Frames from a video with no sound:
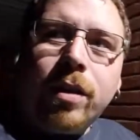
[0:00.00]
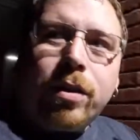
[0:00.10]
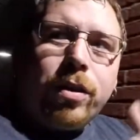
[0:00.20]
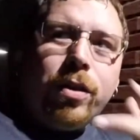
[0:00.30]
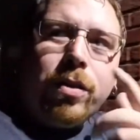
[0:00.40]

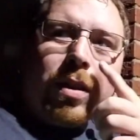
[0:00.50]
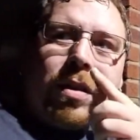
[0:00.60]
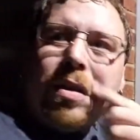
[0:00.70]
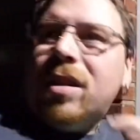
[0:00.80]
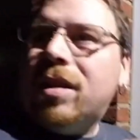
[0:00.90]
So I was
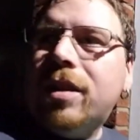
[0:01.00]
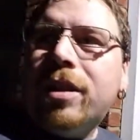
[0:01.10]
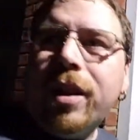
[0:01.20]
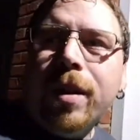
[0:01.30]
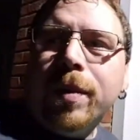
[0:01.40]
using
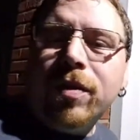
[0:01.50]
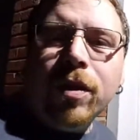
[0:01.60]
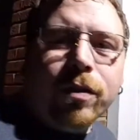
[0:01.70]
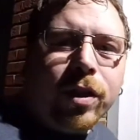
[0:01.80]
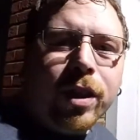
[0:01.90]
Stunt Double's
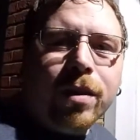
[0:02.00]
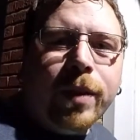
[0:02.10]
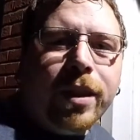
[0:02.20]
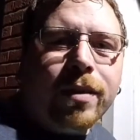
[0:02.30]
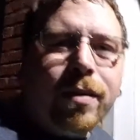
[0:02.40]
phone for a little
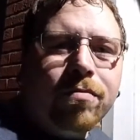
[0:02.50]
bit.